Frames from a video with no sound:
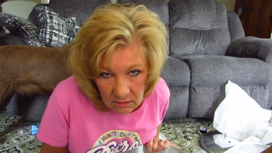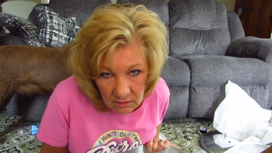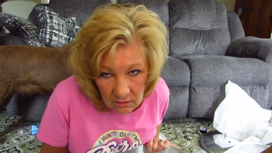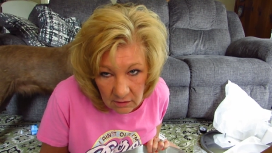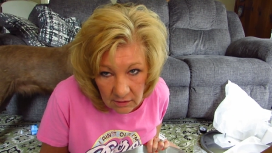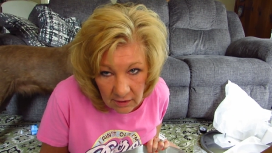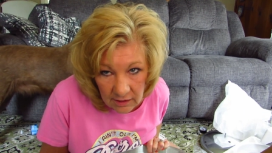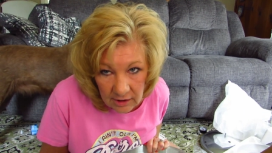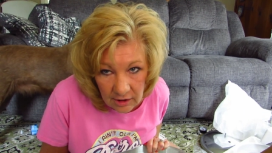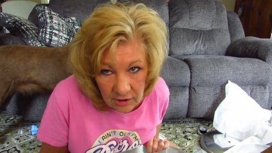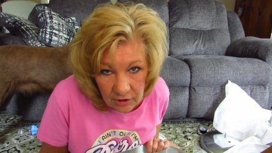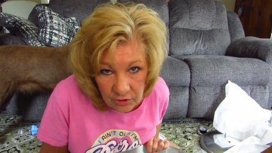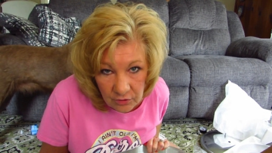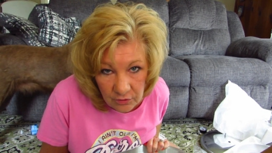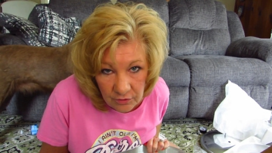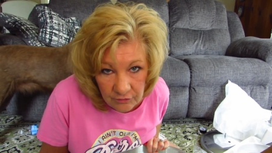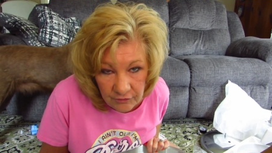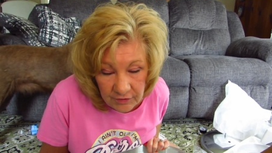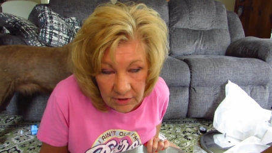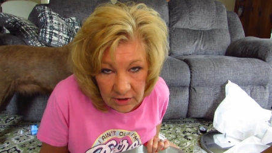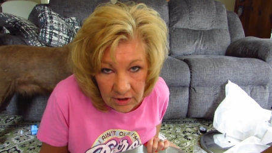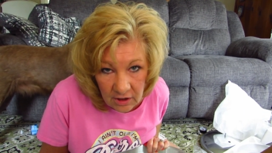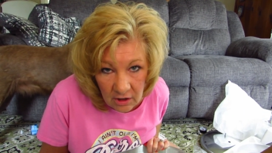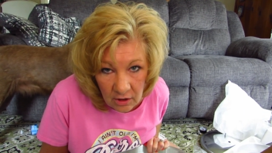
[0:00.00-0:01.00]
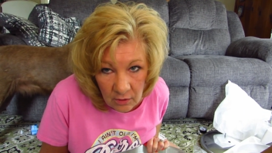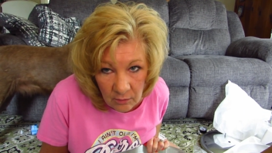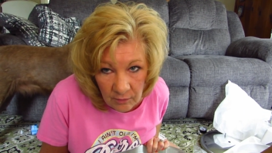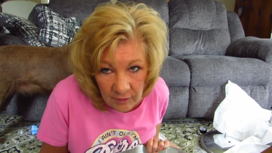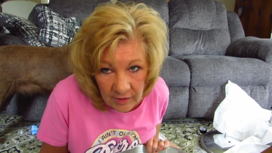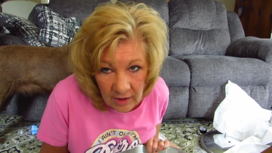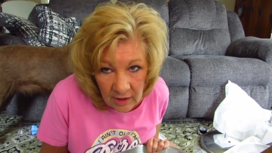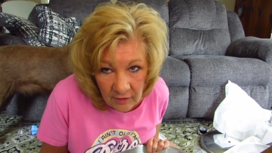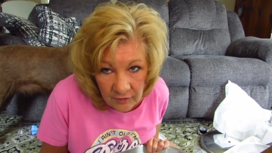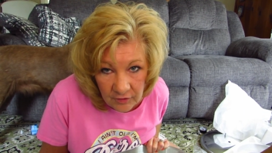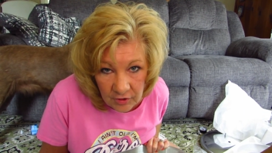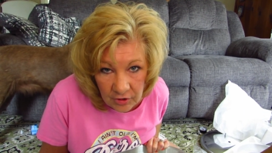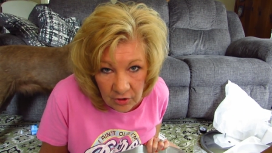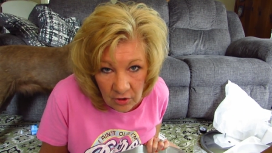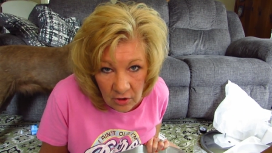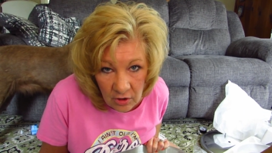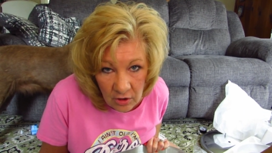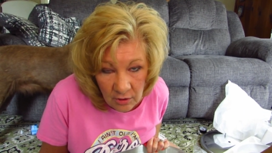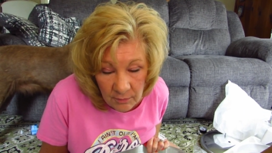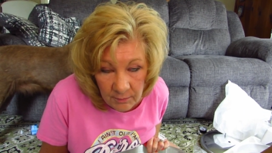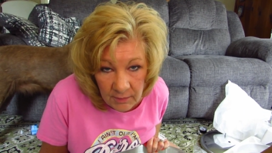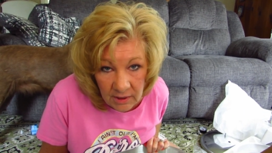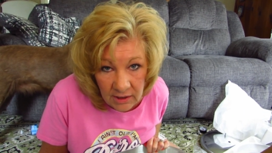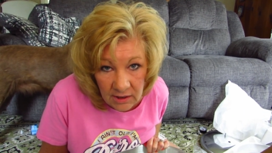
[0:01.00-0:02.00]
Can't do a video without the
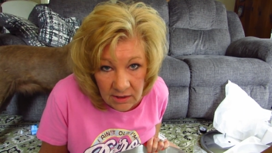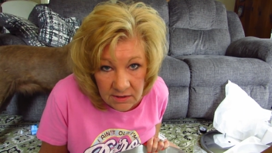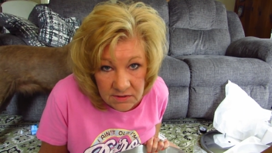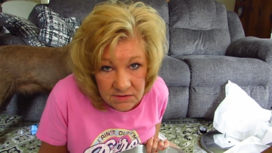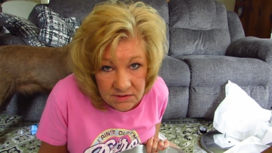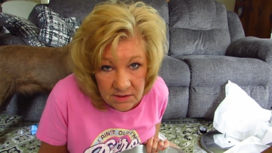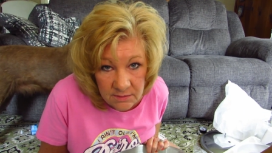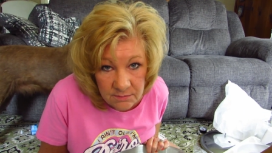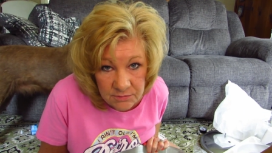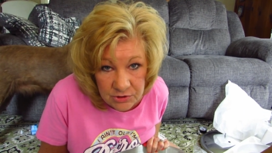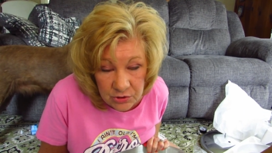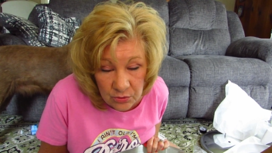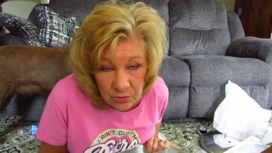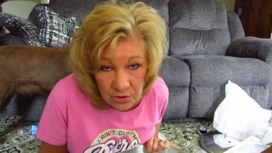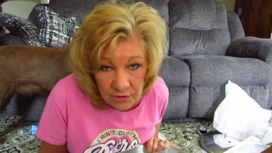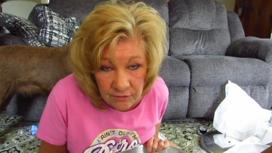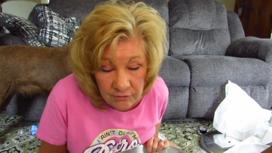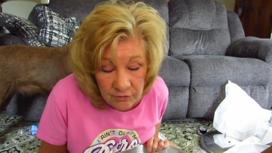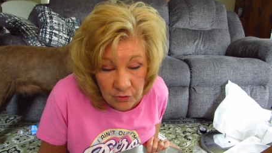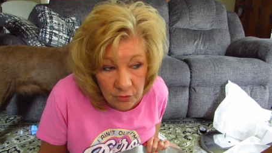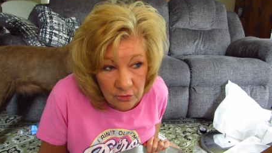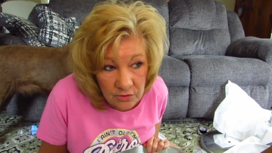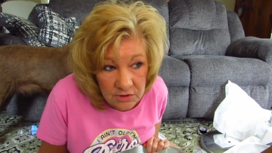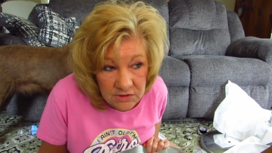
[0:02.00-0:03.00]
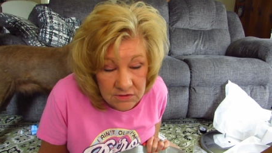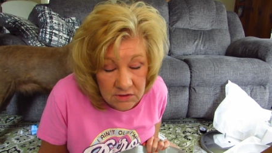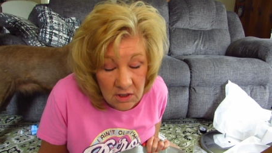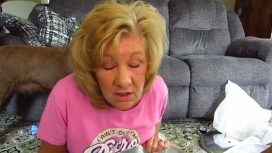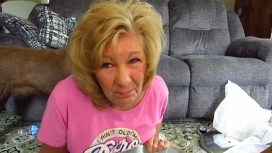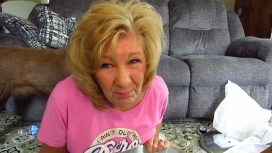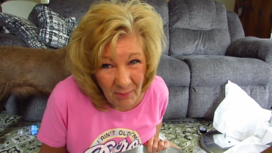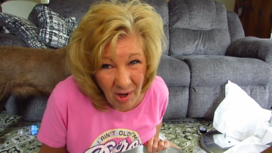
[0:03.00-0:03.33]
dog making some sort of noise.